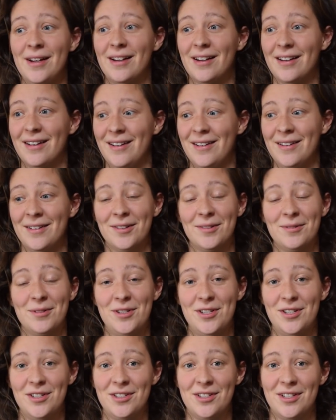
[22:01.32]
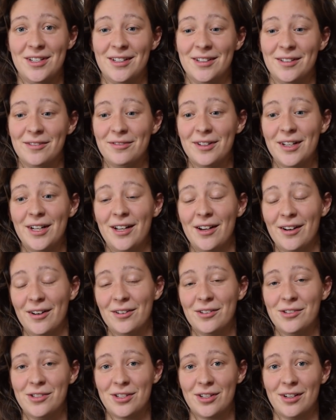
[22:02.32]
which you see in the
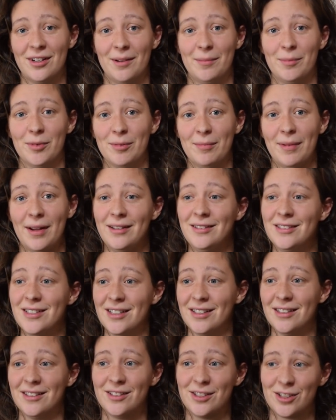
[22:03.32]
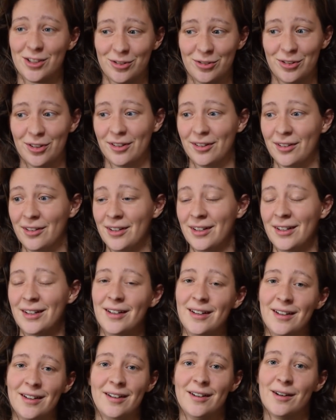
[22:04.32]
videos, a lot more maintenance to your
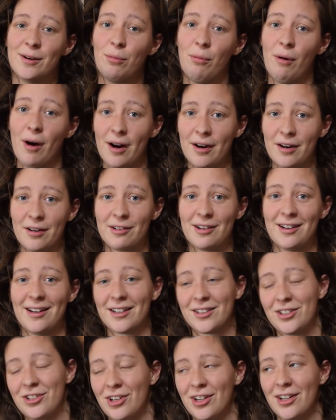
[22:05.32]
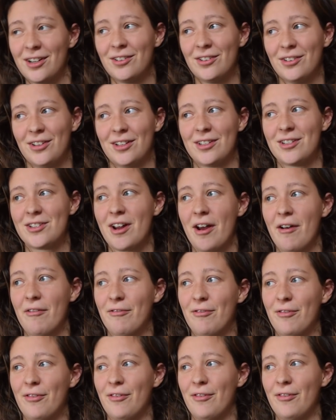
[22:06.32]
water, electric, all that
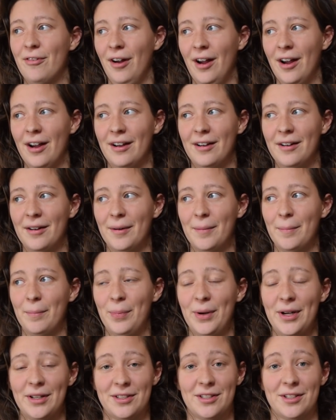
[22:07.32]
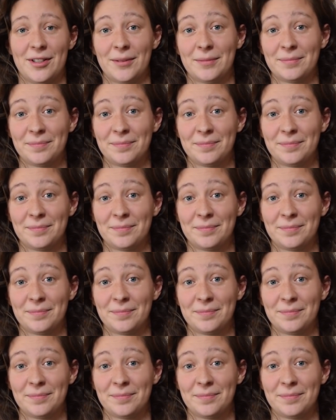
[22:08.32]
stuff. But